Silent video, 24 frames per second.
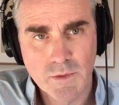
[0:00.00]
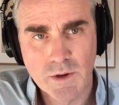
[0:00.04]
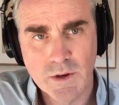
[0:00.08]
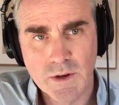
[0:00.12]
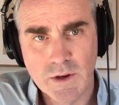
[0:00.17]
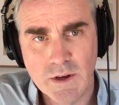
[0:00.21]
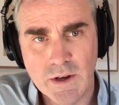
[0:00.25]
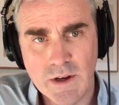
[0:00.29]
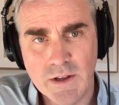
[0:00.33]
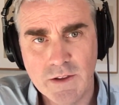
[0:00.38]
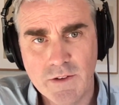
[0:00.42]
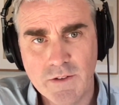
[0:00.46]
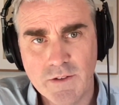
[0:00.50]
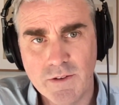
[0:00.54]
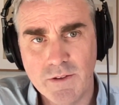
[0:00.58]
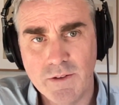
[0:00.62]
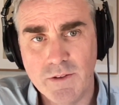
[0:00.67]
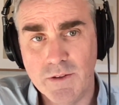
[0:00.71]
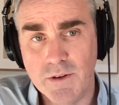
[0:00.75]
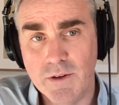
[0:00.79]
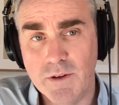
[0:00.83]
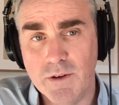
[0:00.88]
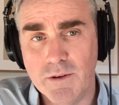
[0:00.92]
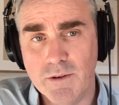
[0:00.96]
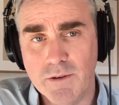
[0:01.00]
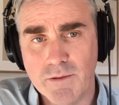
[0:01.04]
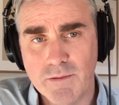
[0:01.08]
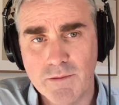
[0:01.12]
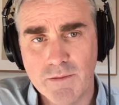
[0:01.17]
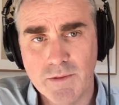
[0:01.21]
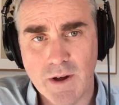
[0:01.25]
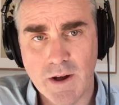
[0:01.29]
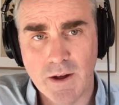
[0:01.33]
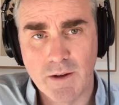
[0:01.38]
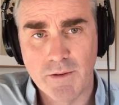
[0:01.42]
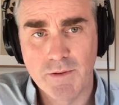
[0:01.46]
It's new.
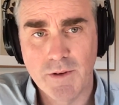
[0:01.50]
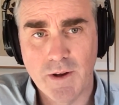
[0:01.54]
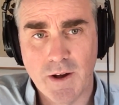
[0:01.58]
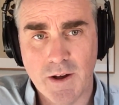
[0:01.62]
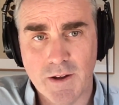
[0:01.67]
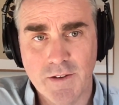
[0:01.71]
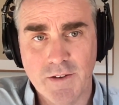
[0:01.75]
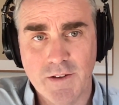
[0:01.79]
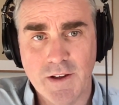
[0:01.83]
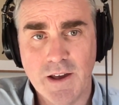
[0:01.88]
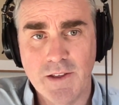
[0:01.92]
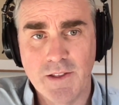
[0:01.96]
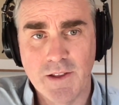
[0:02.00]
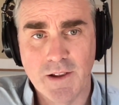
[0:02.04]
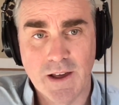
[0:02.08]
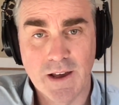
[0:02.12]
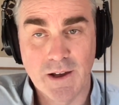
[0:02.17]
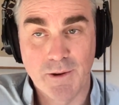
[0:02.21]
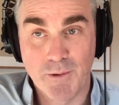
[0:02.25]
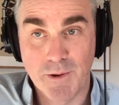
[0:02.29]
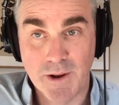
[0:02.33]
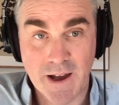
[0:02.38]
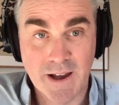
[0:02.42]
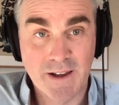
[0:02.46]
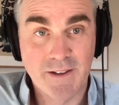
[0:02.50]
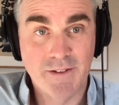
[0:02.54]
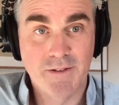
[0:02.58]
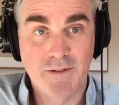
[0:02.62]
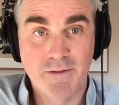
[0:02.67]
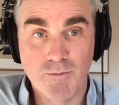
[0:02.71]
I'll, I'll say that like when I